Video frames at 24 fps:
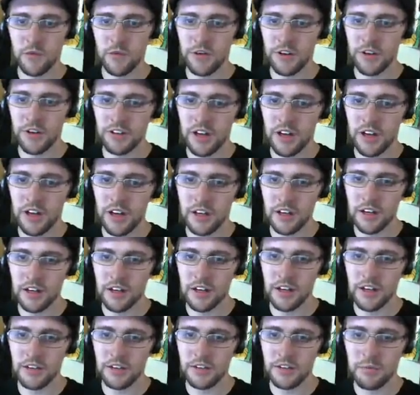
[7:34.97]
tanking
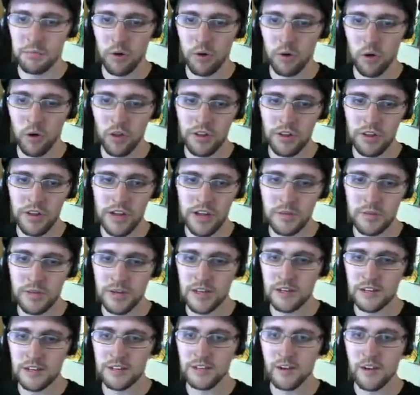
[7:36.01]
is pull the
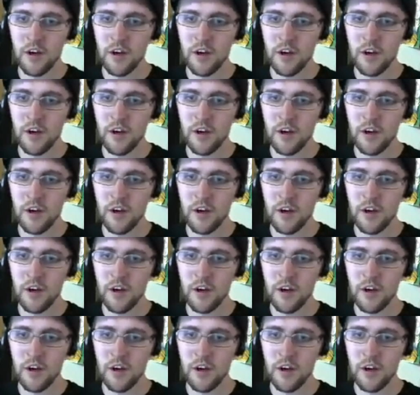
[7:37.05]
enemies